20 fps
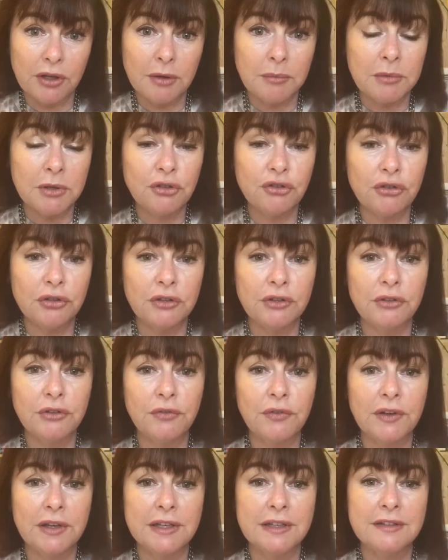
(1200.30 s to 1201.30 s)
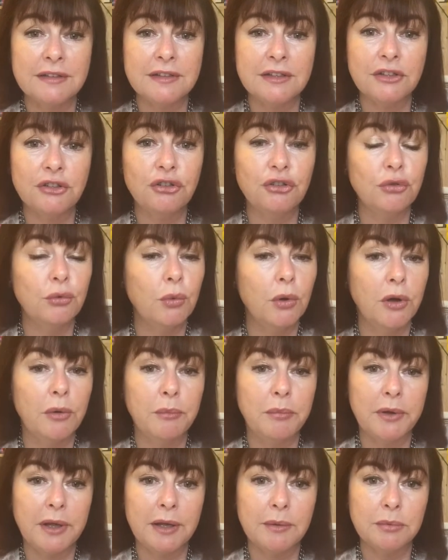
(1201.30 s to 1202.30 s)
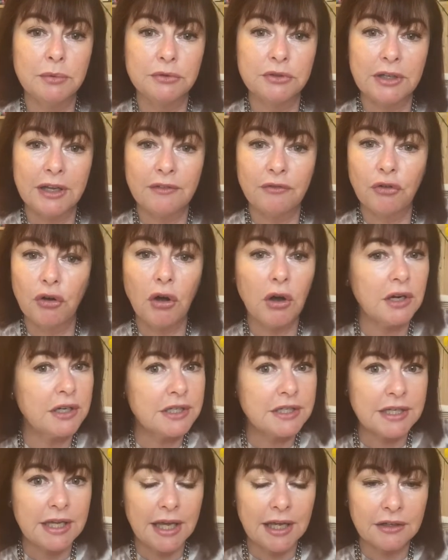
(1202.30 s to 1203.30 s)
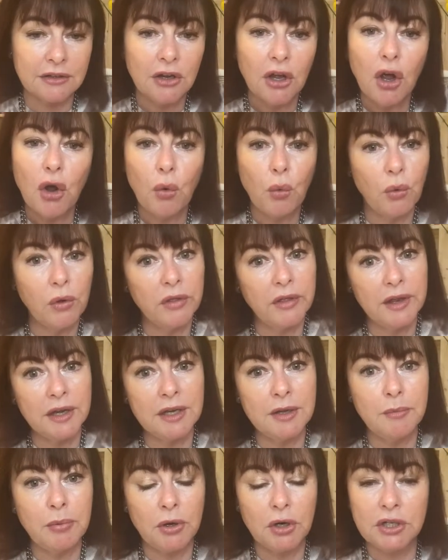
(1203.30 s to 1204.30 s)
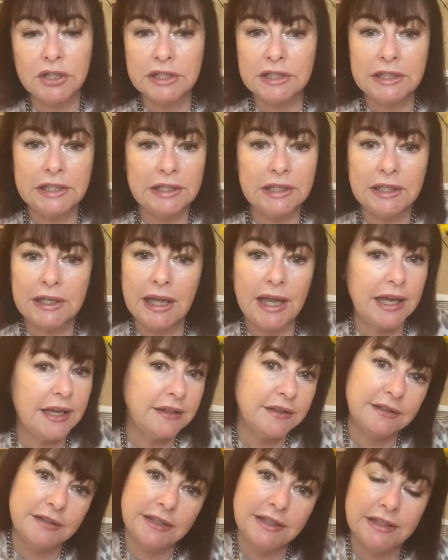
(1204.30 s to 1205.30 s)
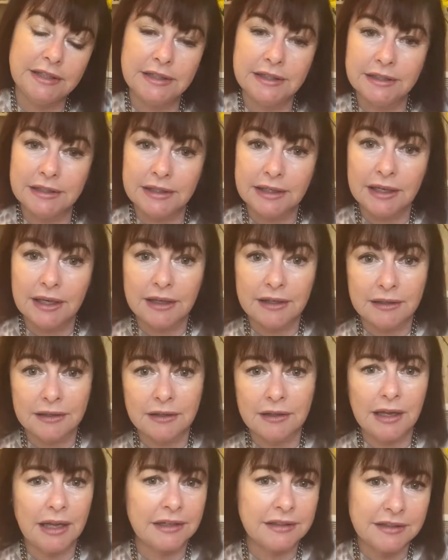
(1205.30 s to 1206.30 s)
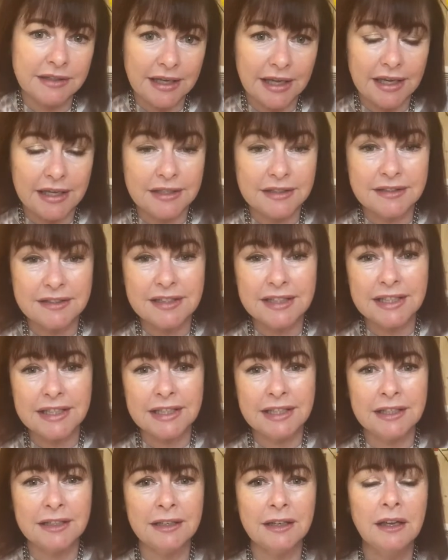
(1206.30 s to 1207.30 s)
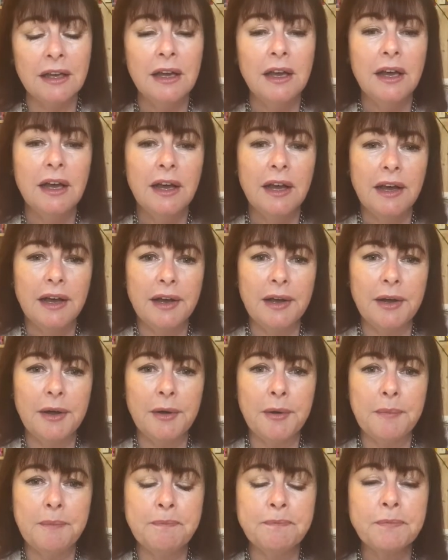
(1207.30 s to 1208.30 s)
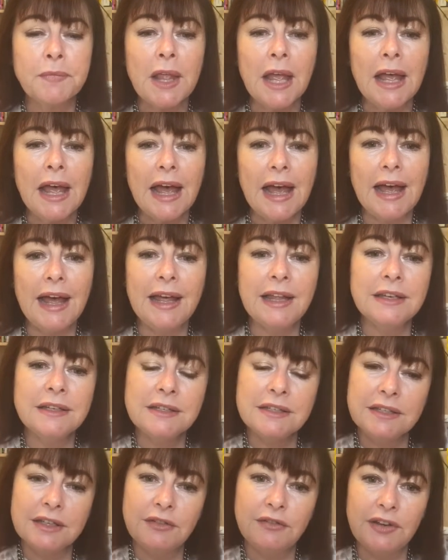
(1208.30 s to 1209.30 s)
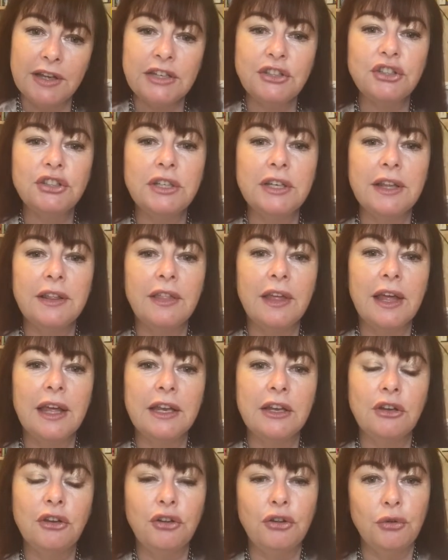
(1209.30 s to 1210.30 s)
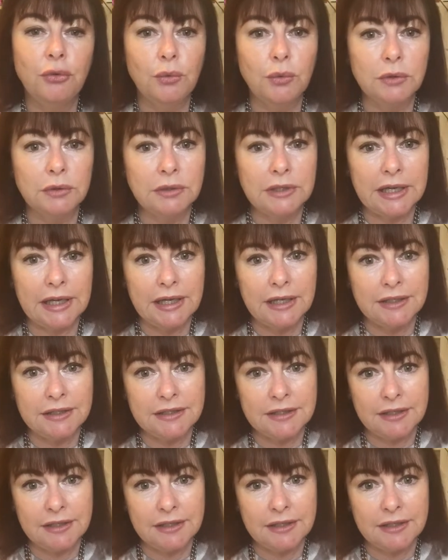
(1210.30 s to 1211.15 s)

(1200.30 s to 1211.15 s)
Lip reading: images, for instance, you won't be able to have contact with anybody 18 and under 18. And eventually then you will get